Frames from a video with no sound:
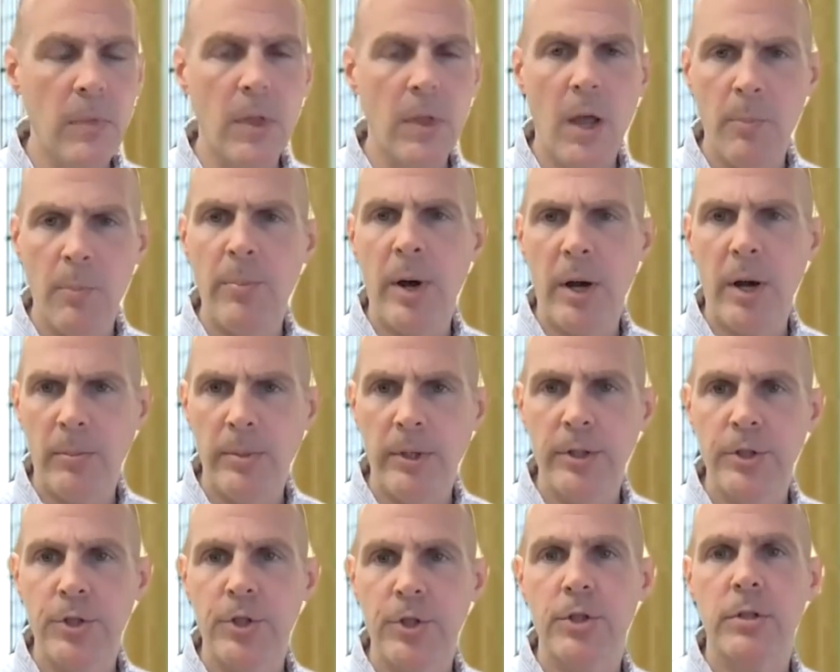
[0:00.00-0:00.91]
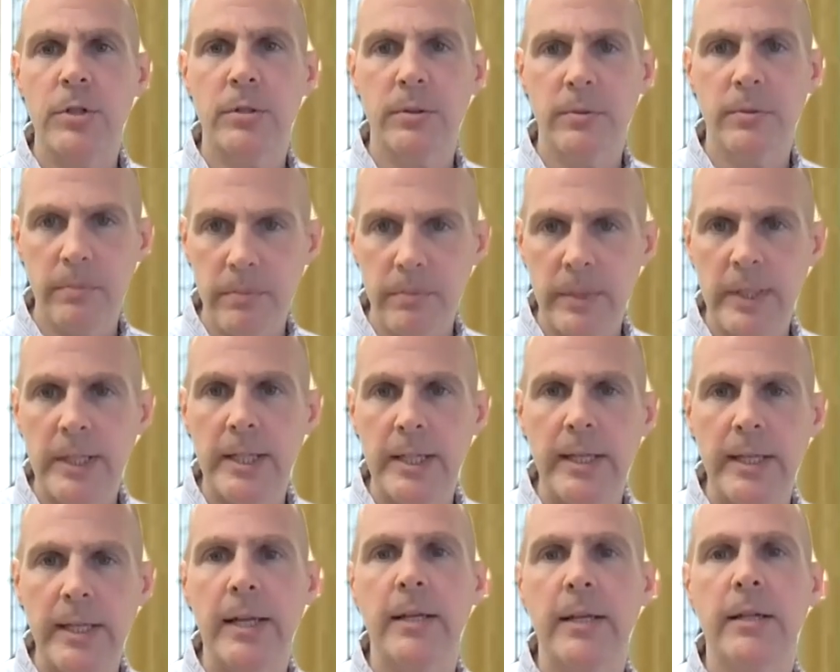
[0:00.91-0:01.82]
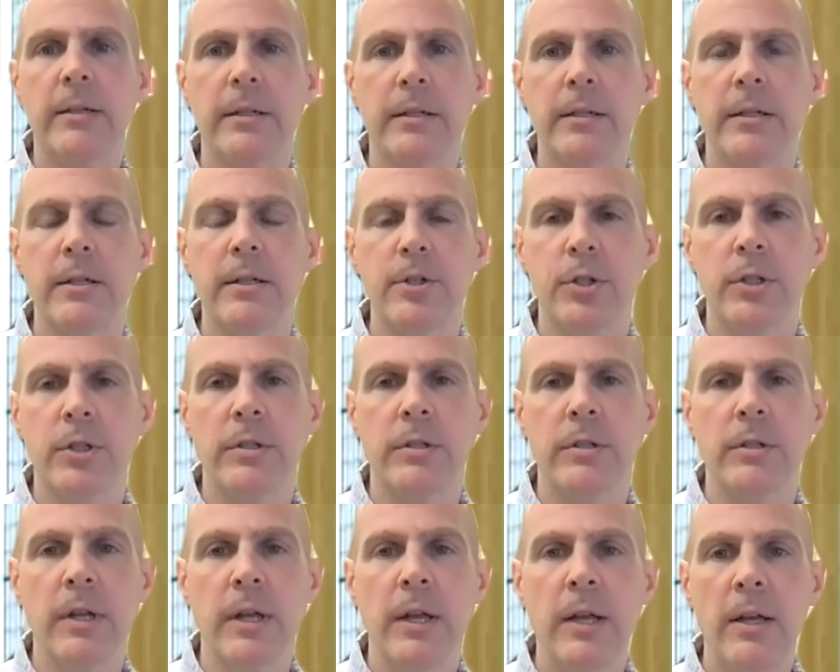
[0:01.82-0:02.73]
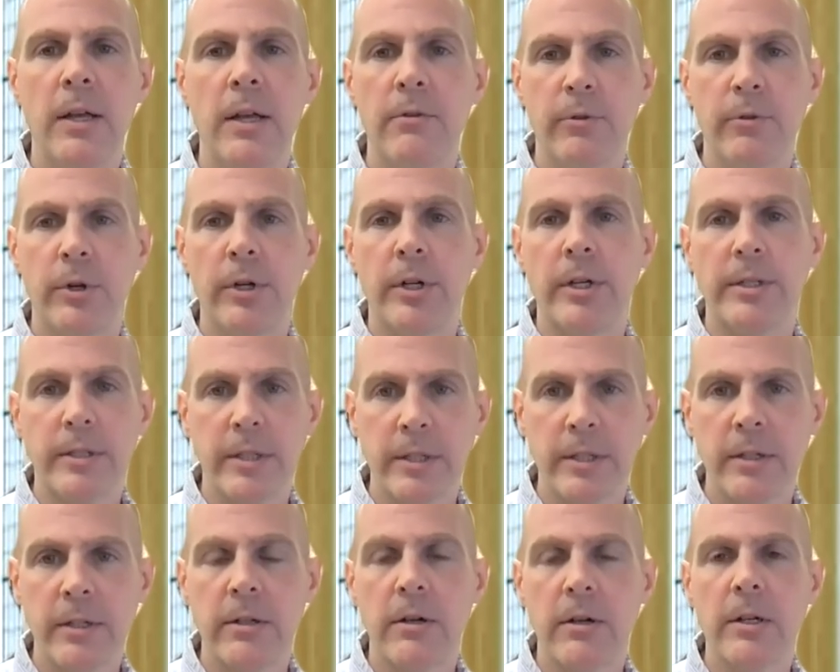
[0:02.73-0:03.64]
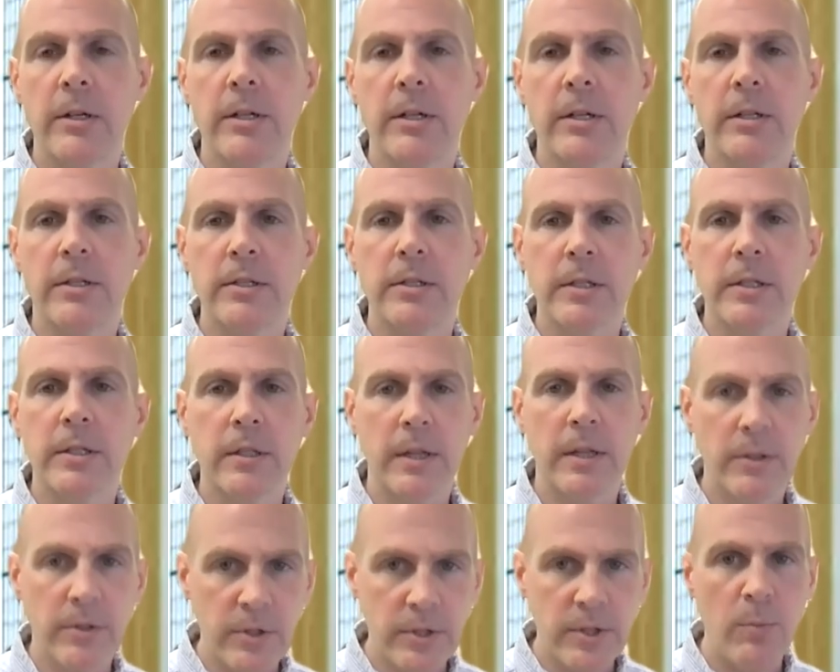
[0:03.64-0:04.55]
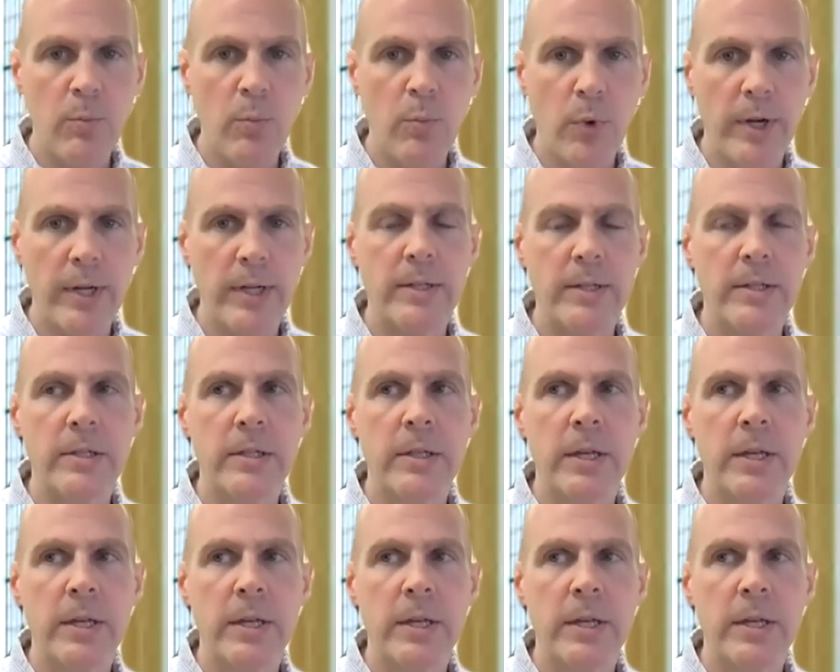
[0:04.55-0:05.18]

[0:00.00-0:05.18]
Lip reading: a published mediated edition for an intended audience. And in some ways,